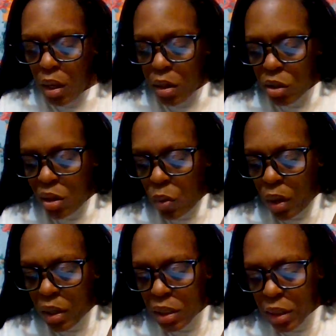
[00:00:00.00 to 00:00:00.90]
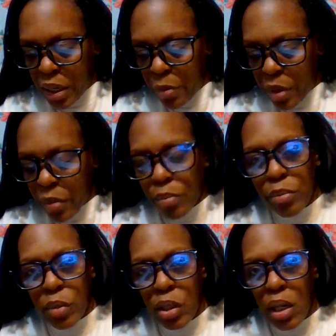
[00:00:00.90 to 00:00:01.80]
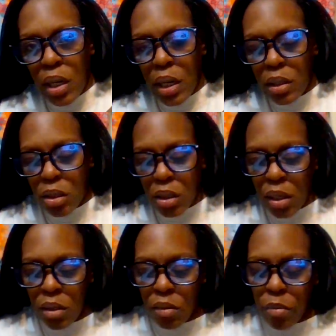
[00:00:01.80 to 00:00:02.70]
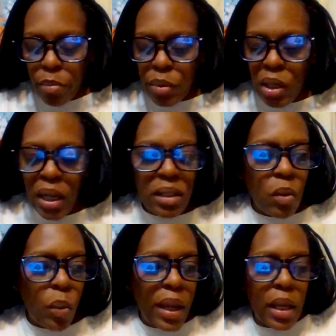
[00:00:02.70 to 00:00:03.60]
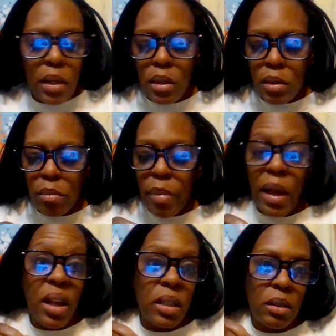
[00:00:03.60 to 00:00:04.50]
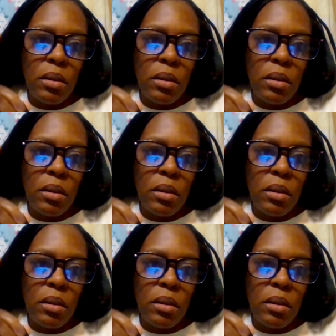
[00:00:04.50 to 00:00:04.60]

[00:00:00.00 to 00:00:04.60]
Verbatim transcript: she was asleep but she gets she's she gets awakened by us.